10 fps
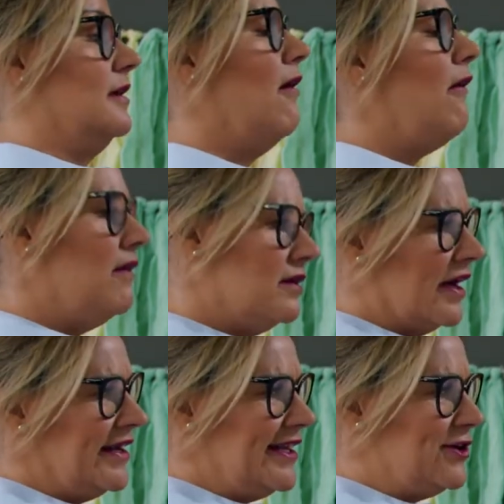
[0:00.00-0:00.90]
Oh, I
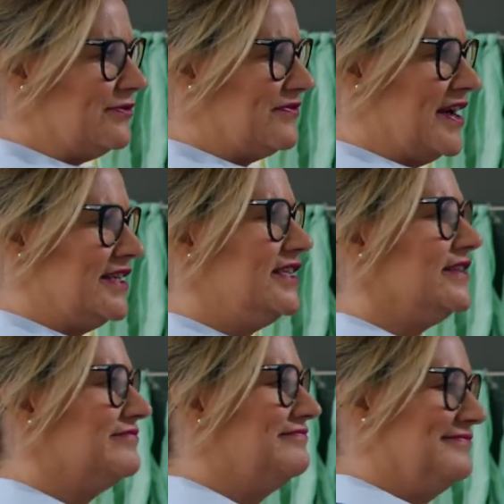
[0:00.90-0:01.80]
nearly couldn't find it.
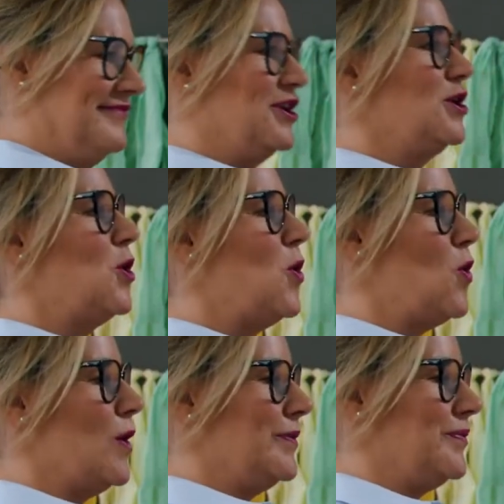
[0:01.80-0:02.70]

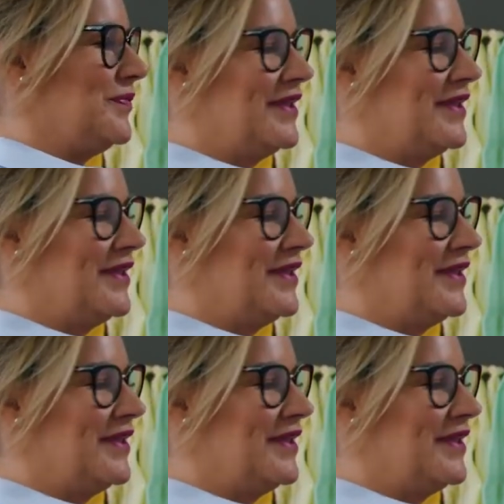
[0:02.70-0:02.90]
Lawn.